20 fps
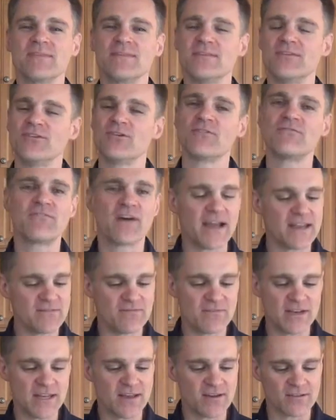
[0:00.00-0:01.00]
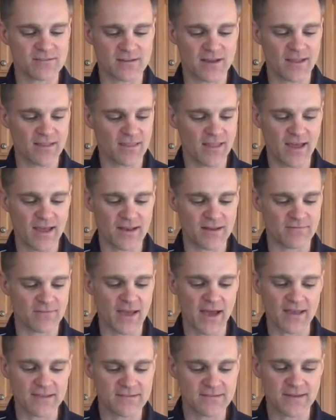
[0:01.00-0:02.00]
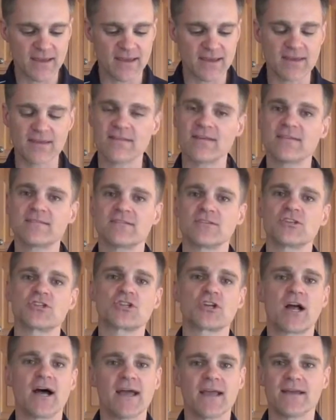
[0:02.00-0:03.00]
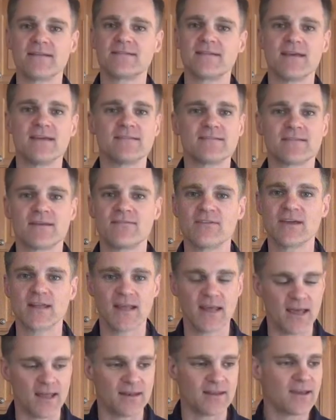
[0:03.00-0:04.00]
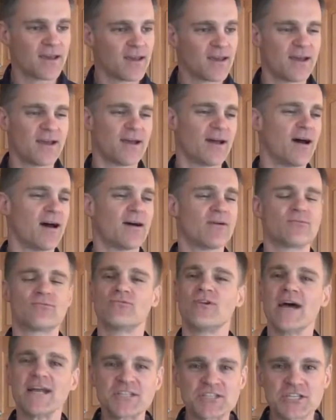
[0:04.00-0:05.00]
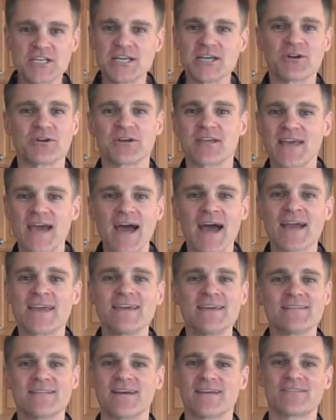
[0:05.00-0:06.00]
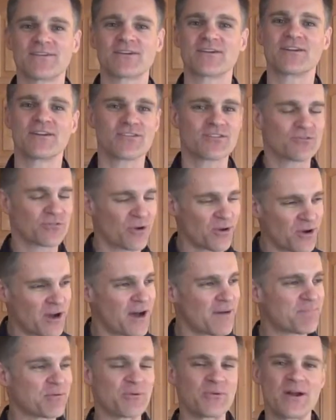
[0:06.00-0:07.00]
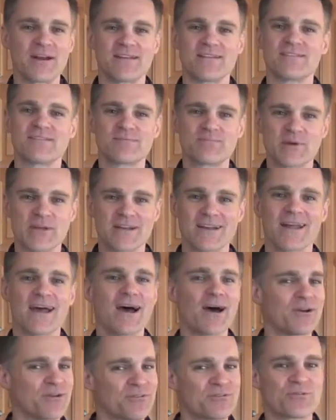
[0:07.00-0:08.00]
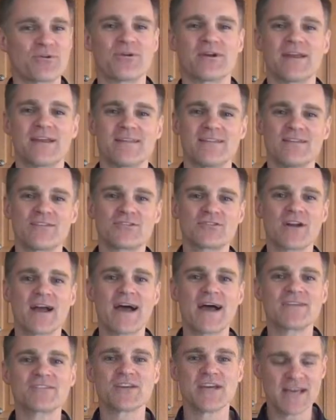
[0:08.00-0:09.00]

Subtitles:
You'll find videos online of guys taking this and trying a taste of it and retching or gagging like they're going to throw up or wanting to spit it out or throwing it in the trash.